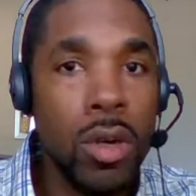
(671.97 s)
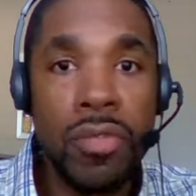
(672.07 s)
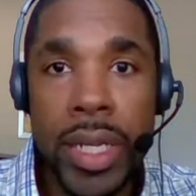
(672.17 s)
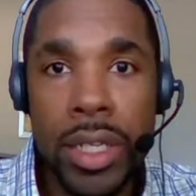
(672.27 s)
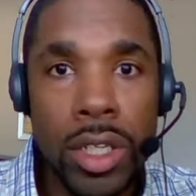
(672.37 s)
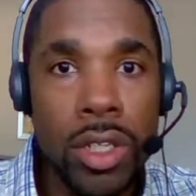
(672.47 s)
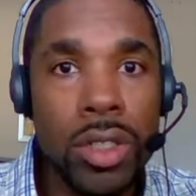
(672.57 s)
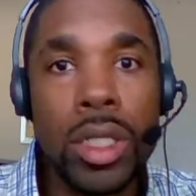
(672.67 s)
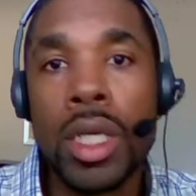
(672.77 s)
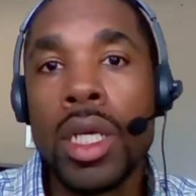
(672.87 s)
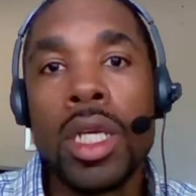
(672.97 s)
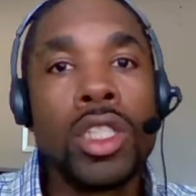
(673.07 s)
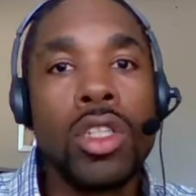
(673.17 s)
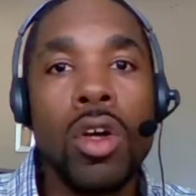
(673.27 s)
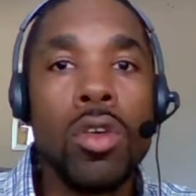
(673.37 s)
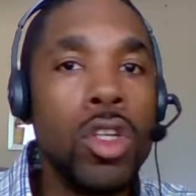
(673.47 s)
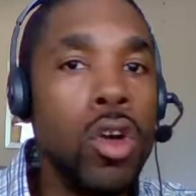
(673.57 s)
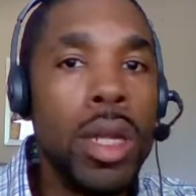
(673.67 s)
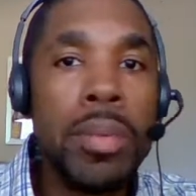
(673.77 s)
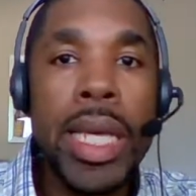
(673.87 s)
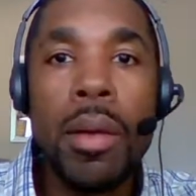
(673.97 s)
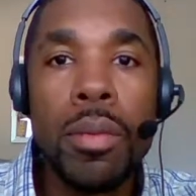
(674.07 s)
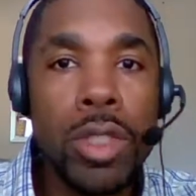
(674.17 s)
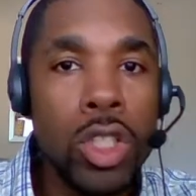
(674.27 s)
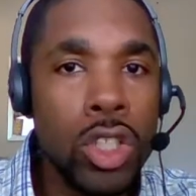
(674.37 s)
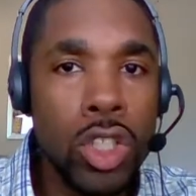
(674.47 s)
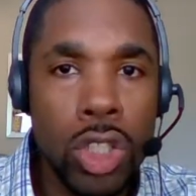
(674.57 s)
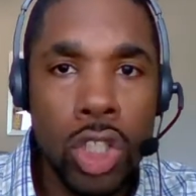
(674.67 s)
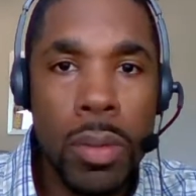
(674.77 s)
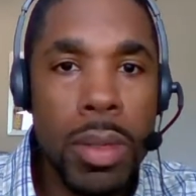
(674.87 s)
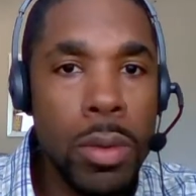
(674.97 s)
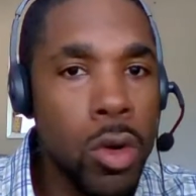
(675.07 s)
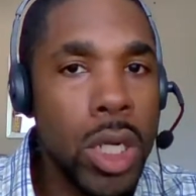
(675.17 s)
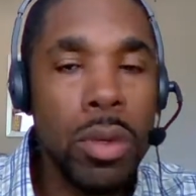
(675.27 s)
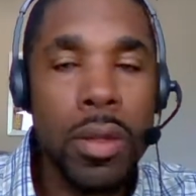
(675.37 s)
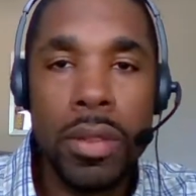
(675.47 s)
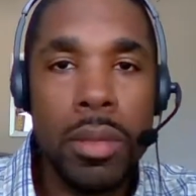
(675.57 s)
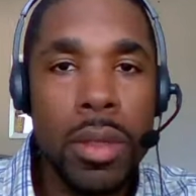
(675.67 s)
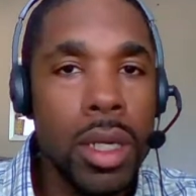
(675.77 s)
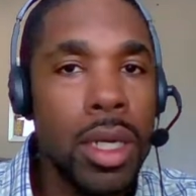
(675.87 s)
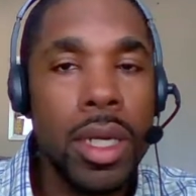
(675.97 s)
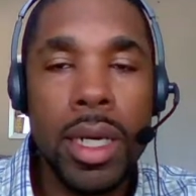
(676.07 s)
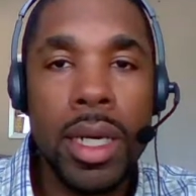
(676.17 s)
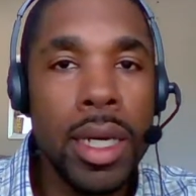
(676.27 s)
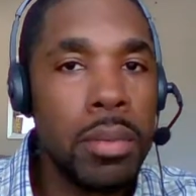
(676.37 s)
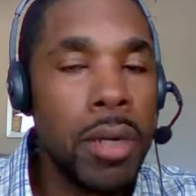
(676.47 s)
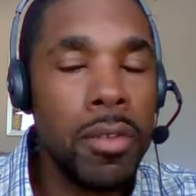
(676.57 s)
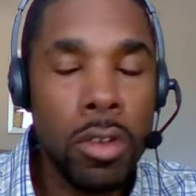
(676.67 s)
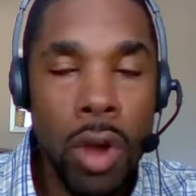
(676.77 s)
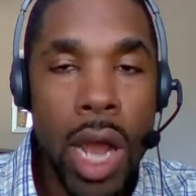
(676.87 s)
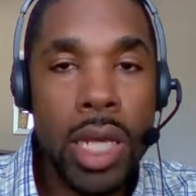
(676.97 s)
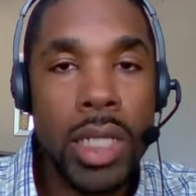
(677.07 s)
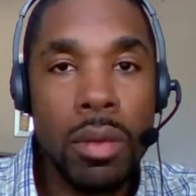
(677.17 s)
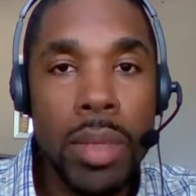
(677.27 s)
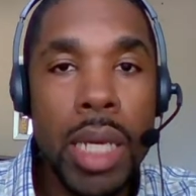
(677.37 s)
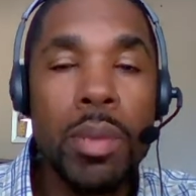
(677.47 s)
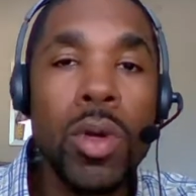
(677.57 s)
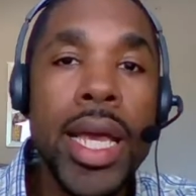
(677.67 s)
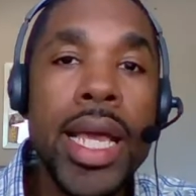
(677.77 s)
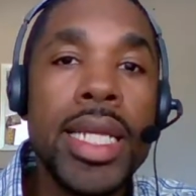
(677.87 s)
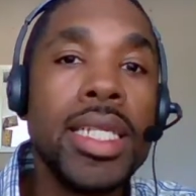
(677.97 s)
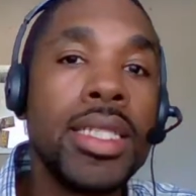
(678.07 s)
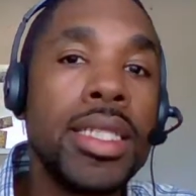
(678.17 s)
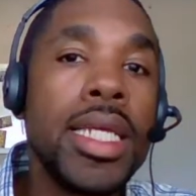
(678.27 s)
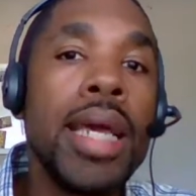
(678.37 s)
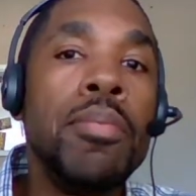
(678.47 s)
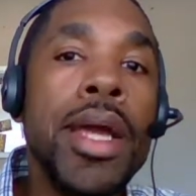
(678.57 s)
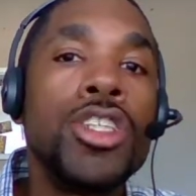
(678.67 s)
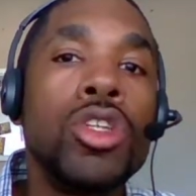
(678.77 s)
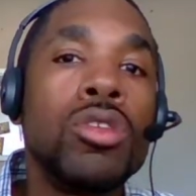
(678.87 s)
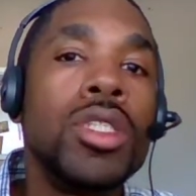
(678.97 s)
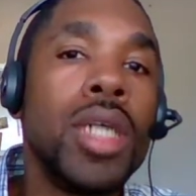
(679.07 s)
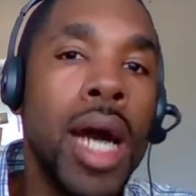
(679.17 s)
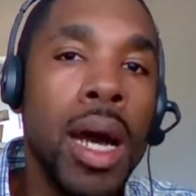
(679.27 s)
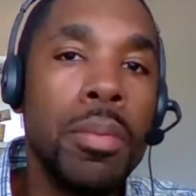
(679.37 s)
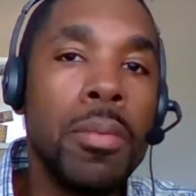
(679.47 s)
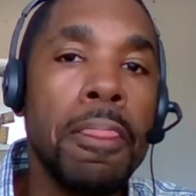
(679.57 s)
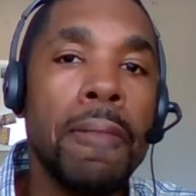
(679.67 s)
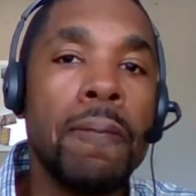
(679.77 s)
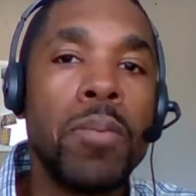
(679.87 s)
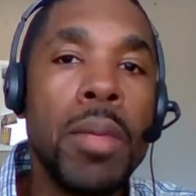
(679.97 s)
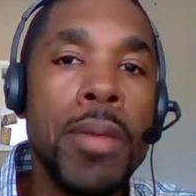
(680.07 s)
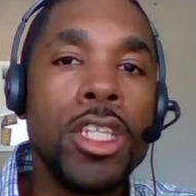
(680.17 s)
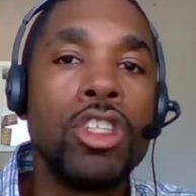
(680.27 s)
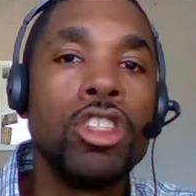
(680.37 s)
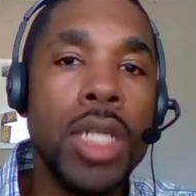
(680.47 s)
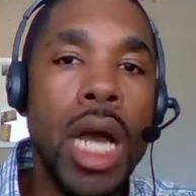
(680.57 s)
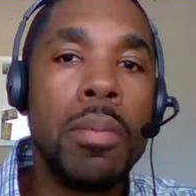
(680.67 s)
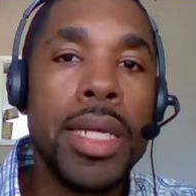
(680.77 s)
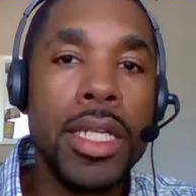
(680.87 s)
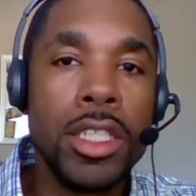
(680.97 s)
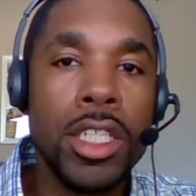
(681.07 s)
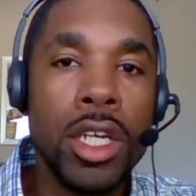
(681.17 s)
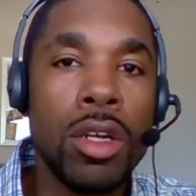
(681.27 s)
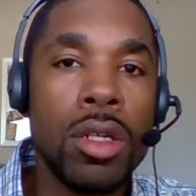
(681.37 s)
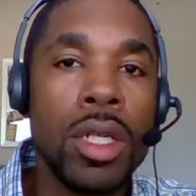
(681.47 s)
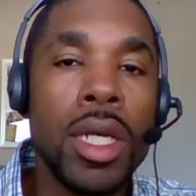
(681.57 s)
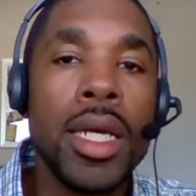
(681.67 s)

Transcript: vendors. So you're going to be working with a variety of different people, and it makes your job easier